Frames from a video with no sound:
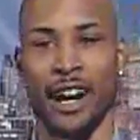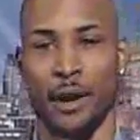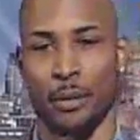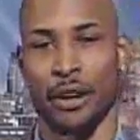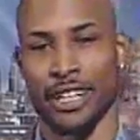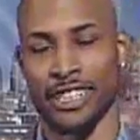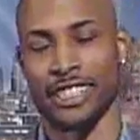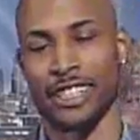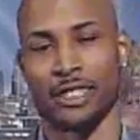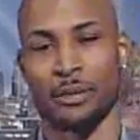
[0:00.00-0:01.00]
I'm Brandon
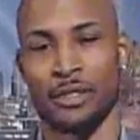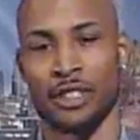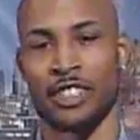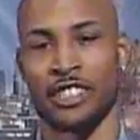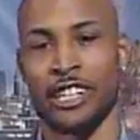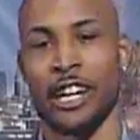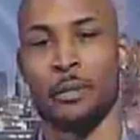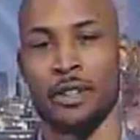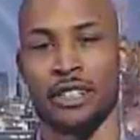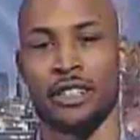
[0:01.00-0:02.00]
Jessup,
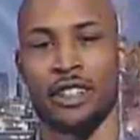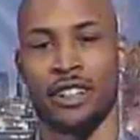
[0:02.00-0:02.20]
Chairman